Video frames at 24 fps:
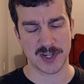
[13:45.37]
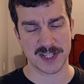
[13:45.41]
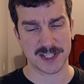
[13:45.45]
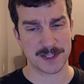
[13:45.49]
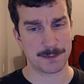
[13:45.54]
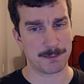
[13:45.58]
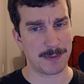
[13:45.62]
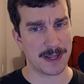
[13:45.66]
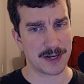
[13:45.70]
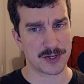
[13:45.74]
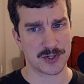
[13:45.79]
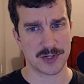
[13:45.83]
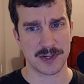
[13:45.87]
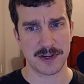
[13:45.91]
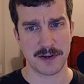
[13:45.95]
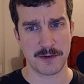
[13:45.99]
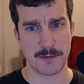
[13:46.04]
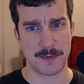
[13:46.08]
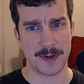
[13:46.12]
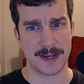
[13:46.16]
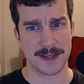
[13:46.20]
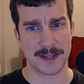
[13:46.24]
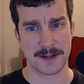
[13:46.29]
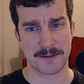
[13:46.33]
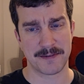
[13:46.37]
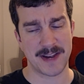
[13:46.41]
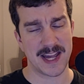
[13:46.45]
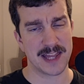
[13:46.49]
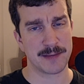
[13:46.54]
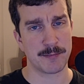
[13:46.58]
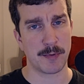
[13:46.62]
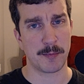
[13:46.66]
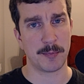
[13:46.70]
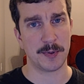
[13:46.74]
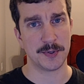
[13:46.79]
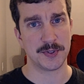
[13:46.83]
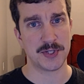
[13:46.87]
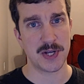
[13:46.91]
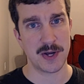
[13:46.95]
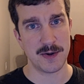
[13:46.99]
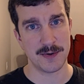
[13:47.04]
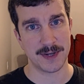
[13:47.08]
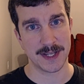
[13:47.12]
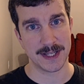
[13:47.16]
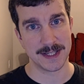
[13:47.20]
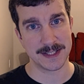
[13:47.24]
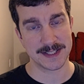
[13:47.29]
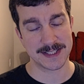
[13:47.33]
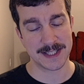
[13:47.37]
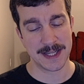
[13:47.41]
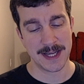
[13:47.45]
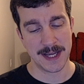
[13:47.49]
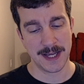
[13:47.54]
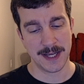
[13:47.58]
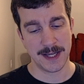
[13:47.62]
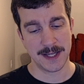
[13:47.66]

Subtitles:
especially with Unfathomable tokens,